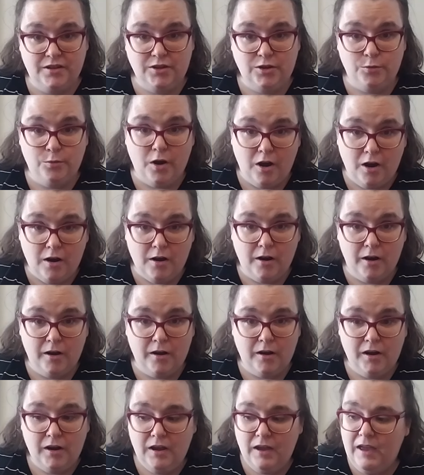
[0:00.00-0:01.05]
you are
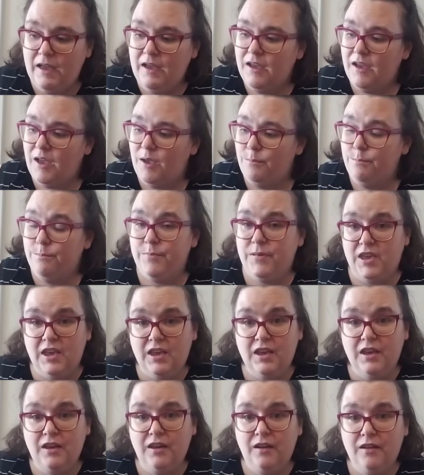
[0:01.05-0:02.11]
and
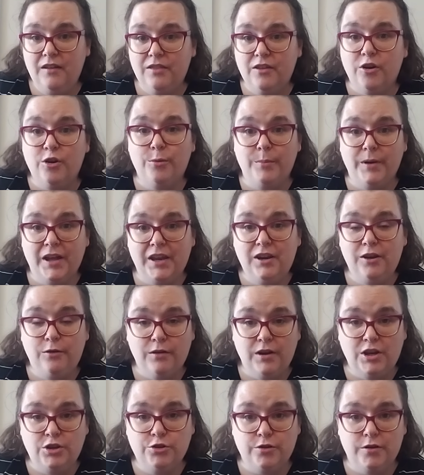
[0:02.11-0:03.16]
be the Hermione
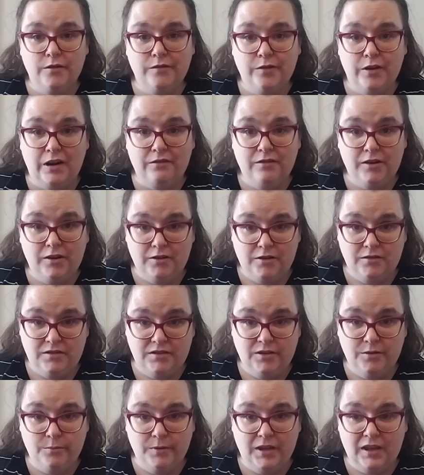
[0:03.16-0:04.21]
Granger of whatever you're
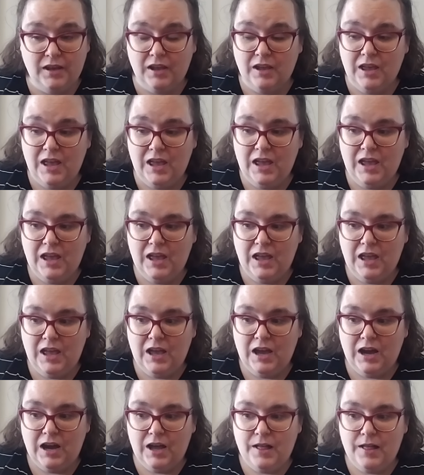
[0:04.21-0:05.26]
doing,
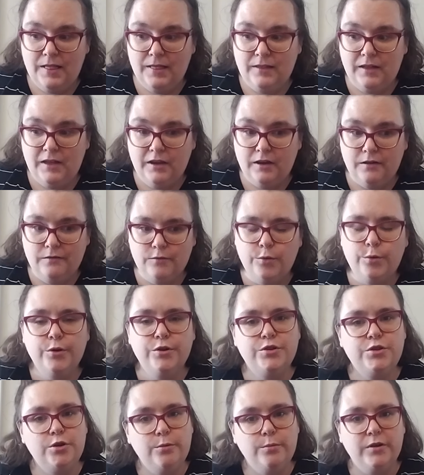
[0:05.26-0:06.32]
like, of
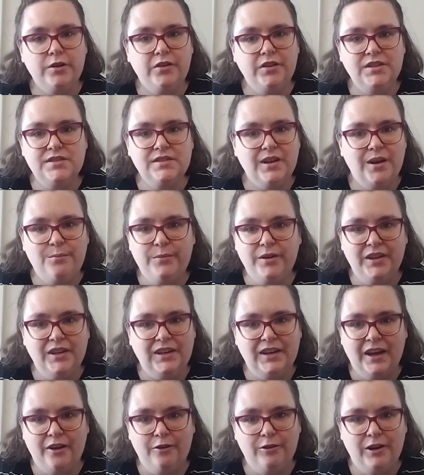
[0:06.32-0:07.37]
course your world is tumbling
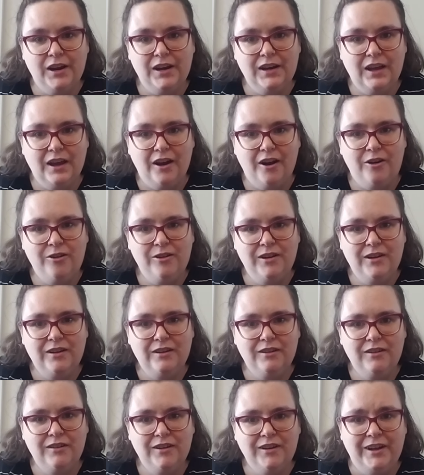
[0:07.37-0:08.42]
down right now.
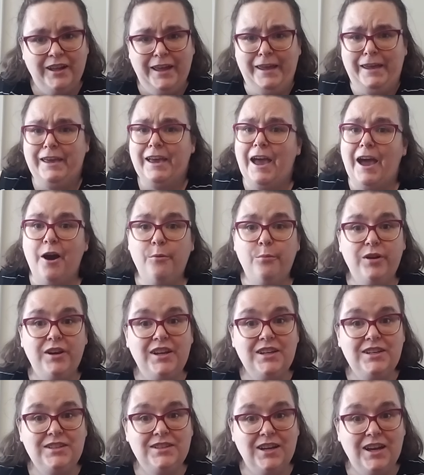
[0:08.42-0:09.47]
Like, how would
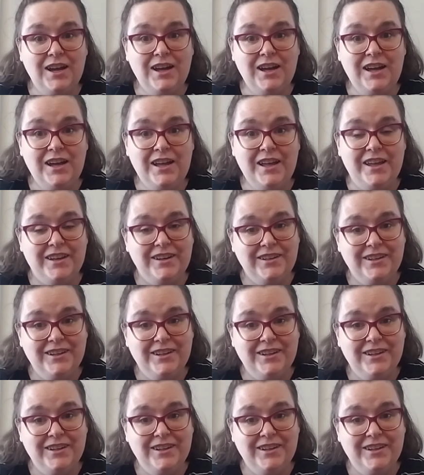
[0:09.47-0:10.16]
it not?